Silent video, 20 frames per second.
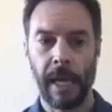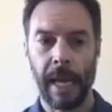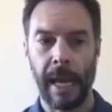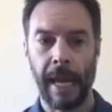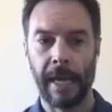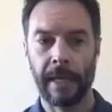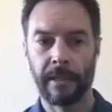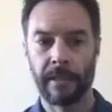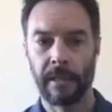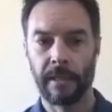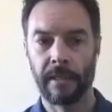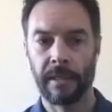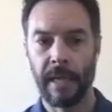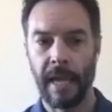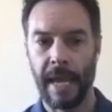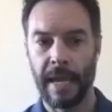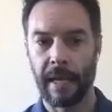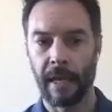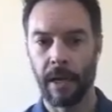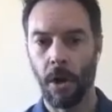And to
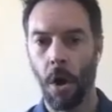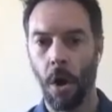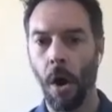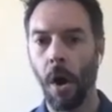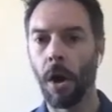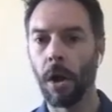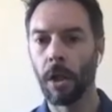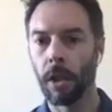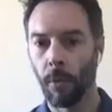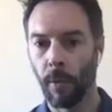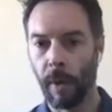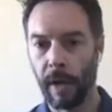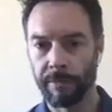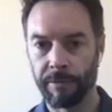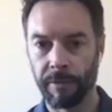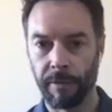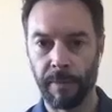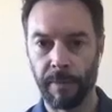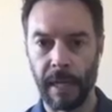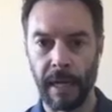take it all away
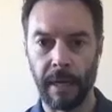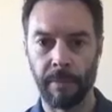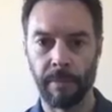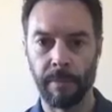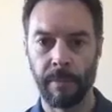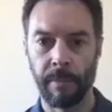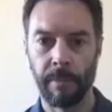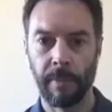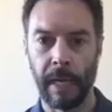from them